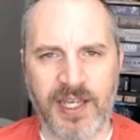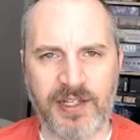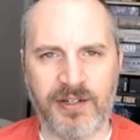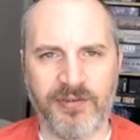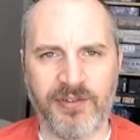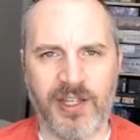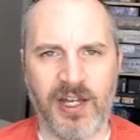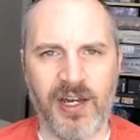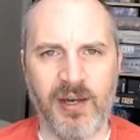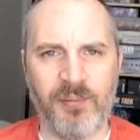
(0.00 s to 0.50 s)

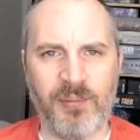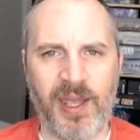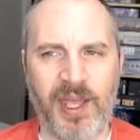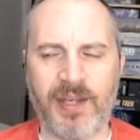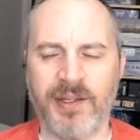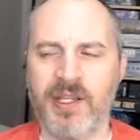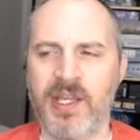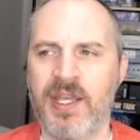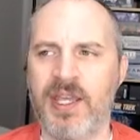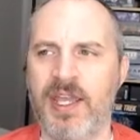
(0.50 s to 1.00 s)
of combat.
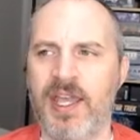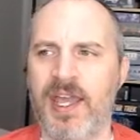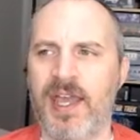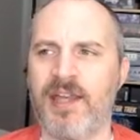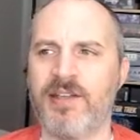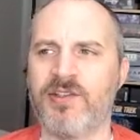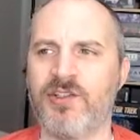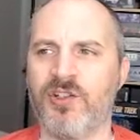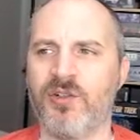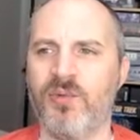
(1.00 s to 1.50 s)

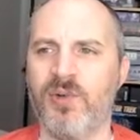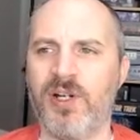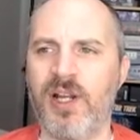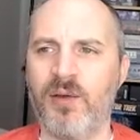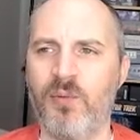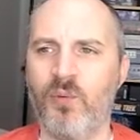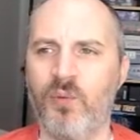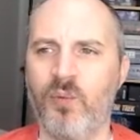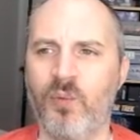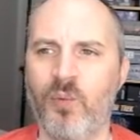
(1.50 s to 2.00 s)
And so what
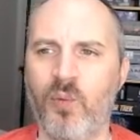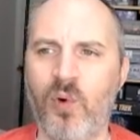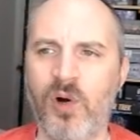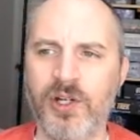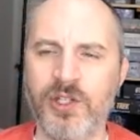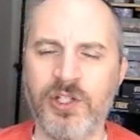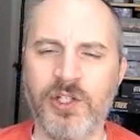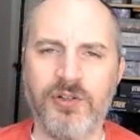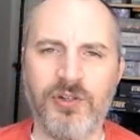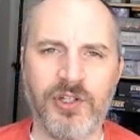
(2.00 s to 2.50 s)
I
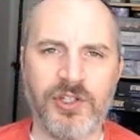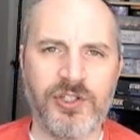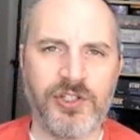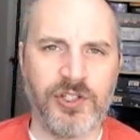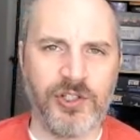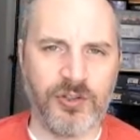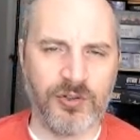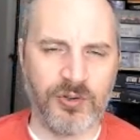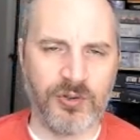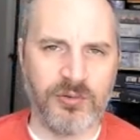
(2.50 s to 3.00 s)
want you to
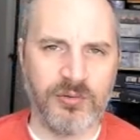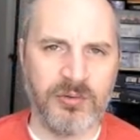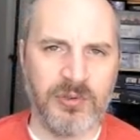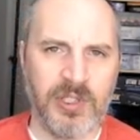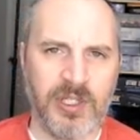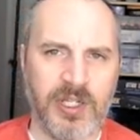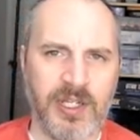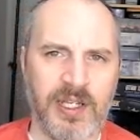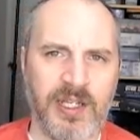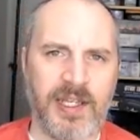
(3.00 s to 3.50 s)
do
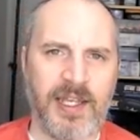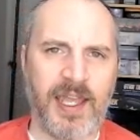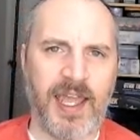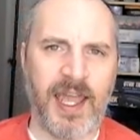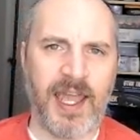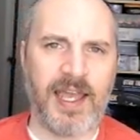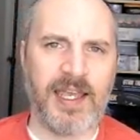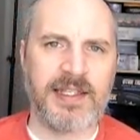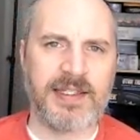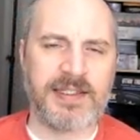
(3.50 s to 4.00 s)

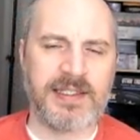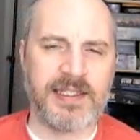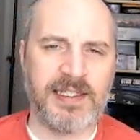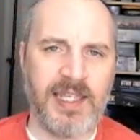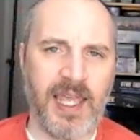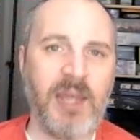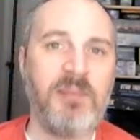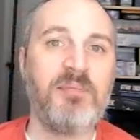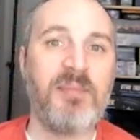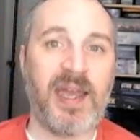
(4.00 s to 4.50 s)
as
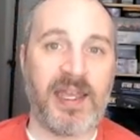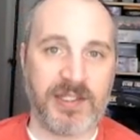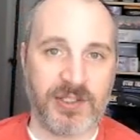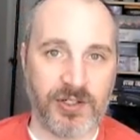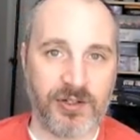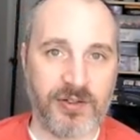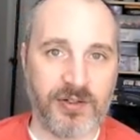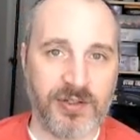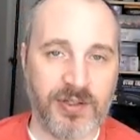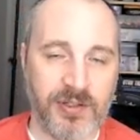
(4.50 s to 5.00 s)
game
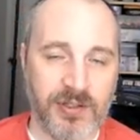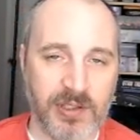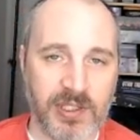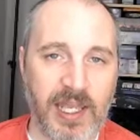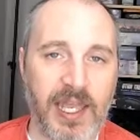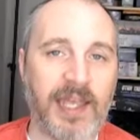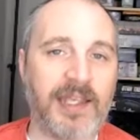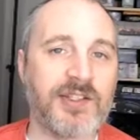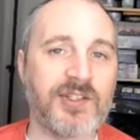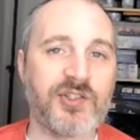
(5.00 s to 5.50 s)
masters,
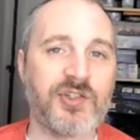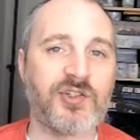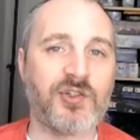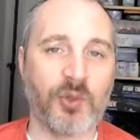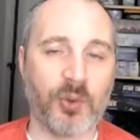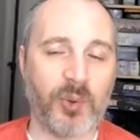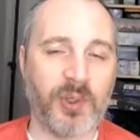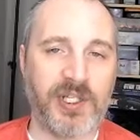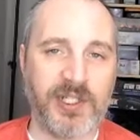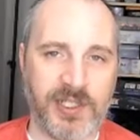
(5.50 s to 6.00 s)
as
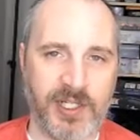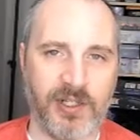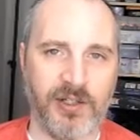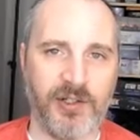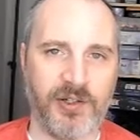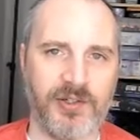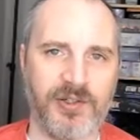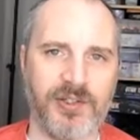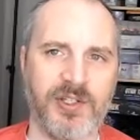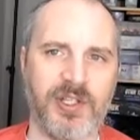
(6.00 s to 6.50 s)

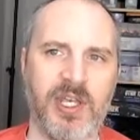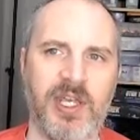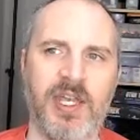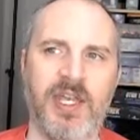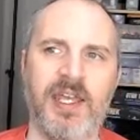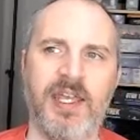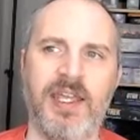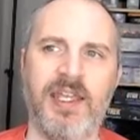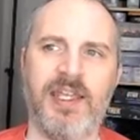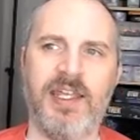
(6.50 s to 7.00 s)
storytellers,
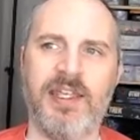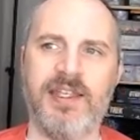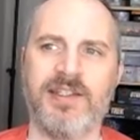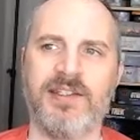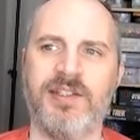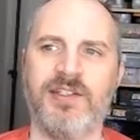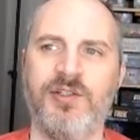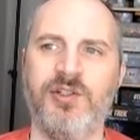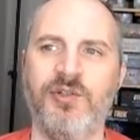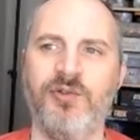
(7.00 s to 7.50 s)

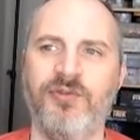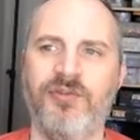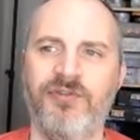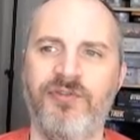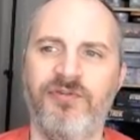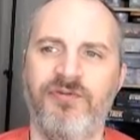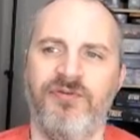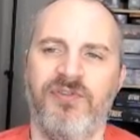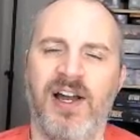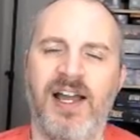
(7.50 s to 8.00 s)
is to
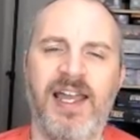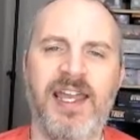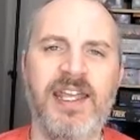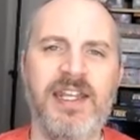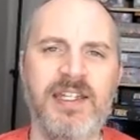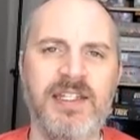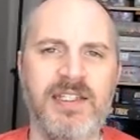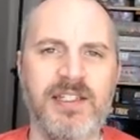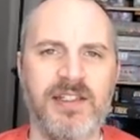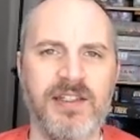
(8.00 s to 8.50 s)

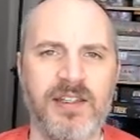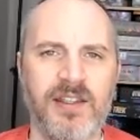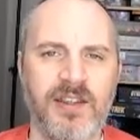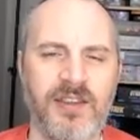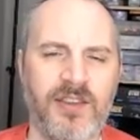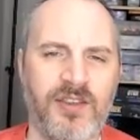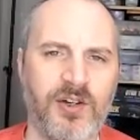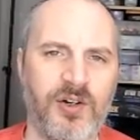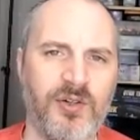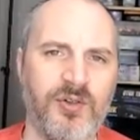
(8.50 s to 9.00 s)
find
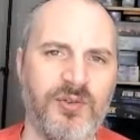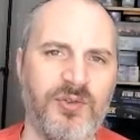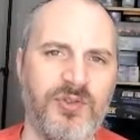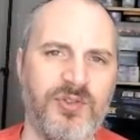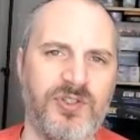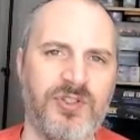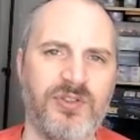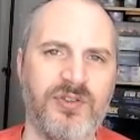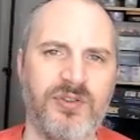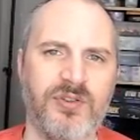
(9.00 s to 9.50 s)

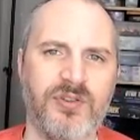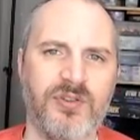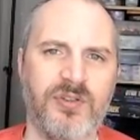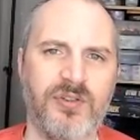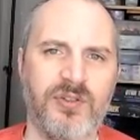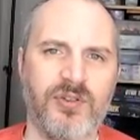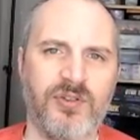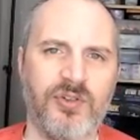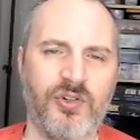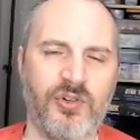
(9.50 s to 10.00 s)
those
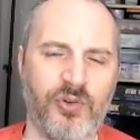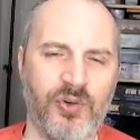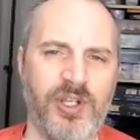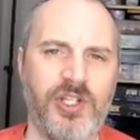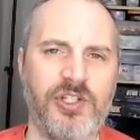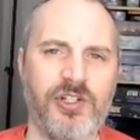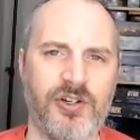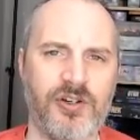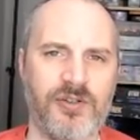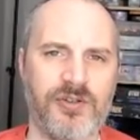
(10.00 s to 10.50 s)

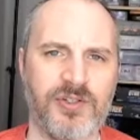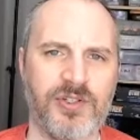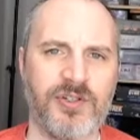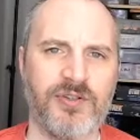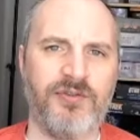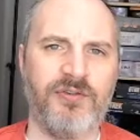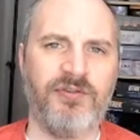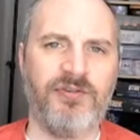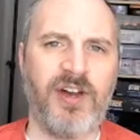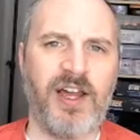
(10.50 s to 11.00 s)
creatures,
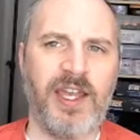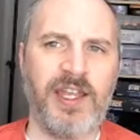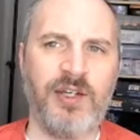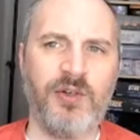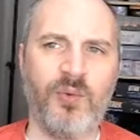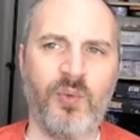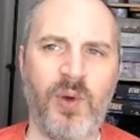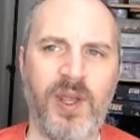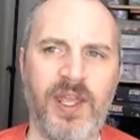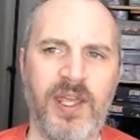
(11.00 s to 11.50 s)

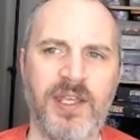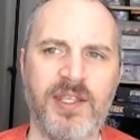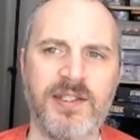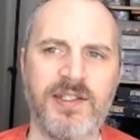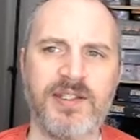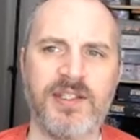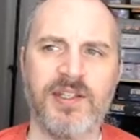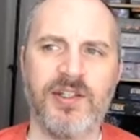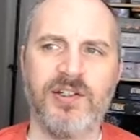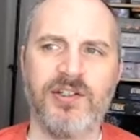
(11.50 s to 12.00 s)
find
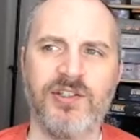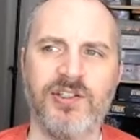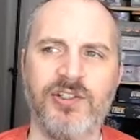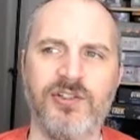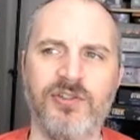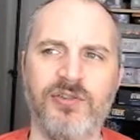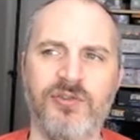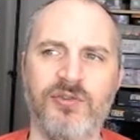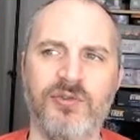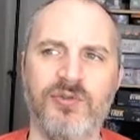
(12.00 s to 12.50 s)
ways
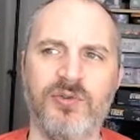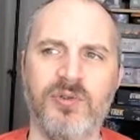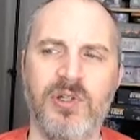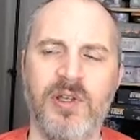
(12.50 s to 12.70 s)
to